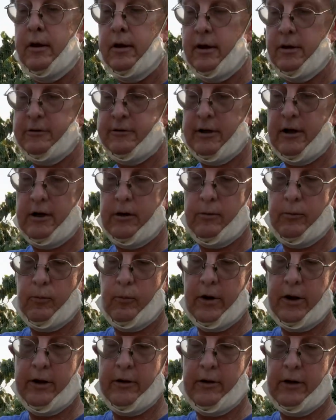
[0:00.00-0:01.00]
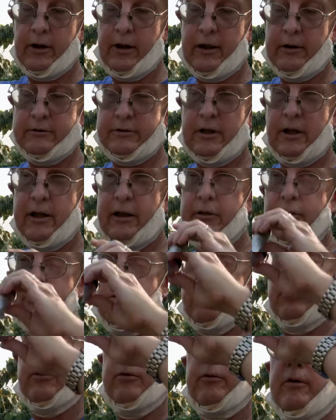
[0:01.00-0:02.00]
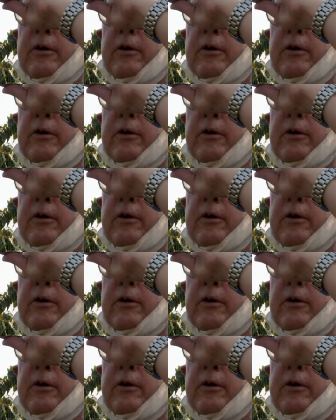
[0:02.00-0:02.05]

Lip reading: It's got a way that allows light through,